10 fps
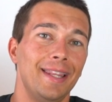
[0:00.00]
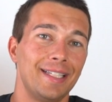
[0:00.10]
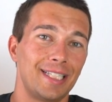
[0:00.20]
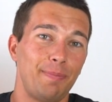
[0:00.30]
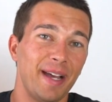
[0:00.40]
The
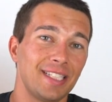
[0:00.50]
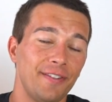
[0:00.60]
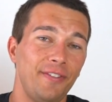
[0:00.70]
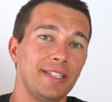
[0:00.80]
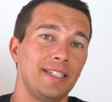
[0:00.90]

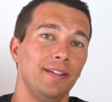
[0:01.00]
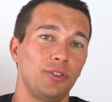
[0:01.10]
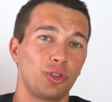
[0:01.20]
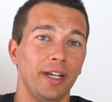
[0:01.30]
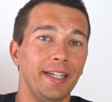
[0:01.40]
specificity
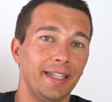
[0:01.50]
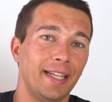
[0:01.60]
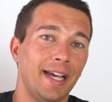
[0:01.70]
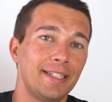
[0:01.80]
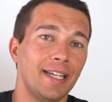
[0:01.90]
of training
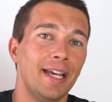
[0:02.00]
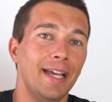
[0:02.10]
that